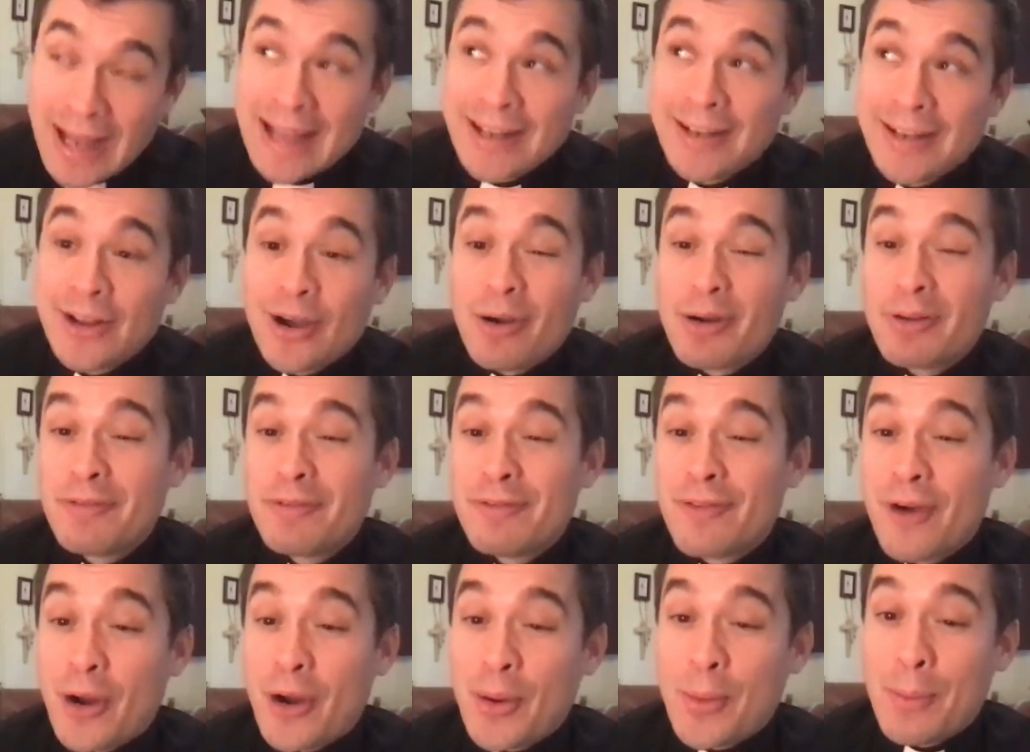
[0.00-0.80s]
and our
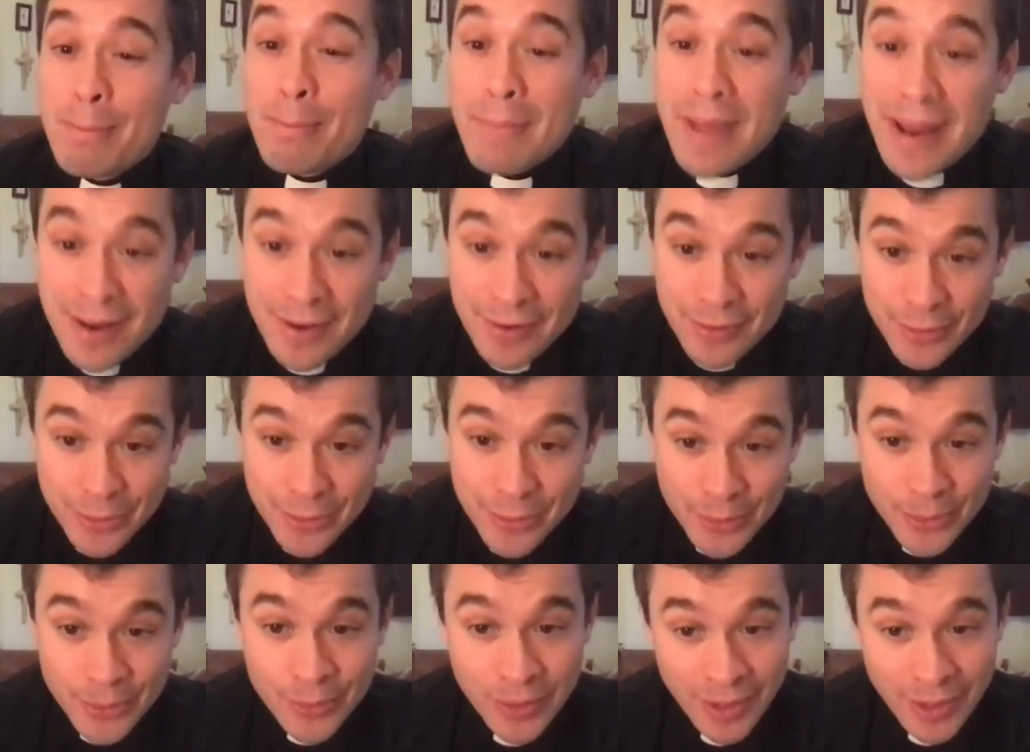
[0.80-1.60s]

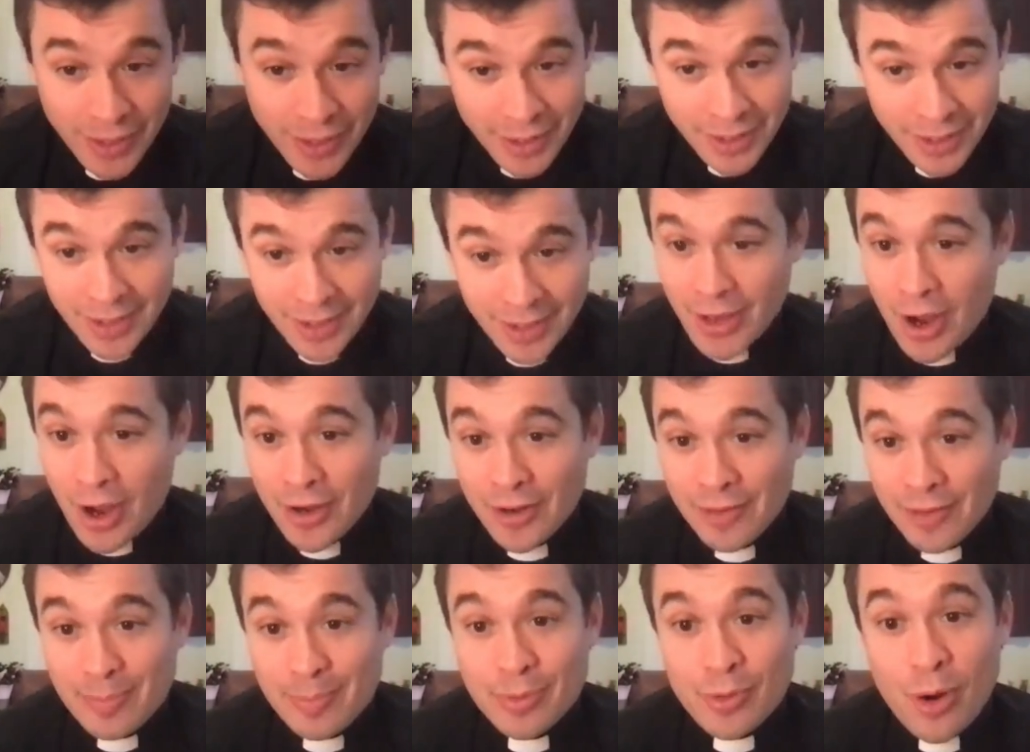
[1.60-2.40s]
environmental
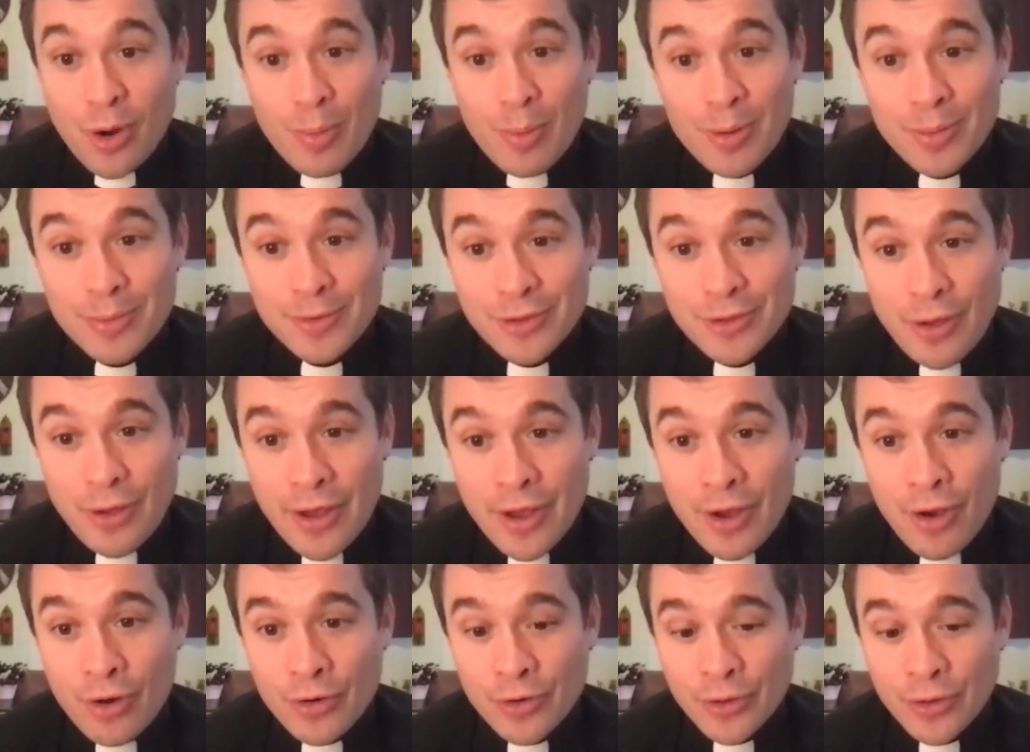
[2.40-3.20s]
kind of problems
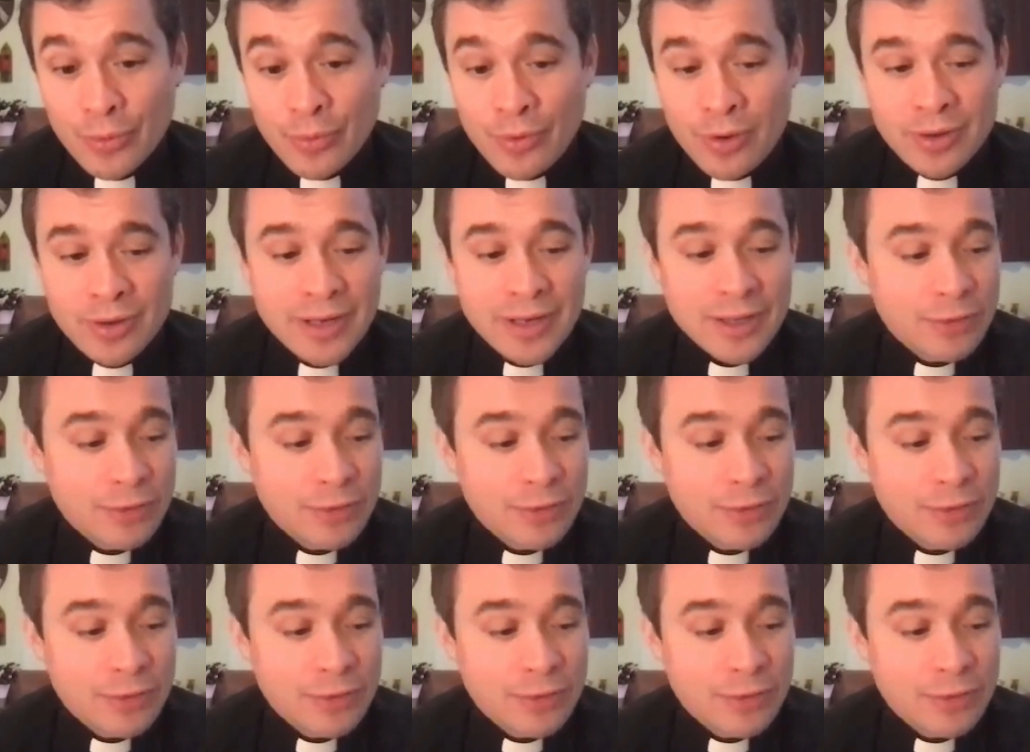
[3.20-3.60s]
going on in the world.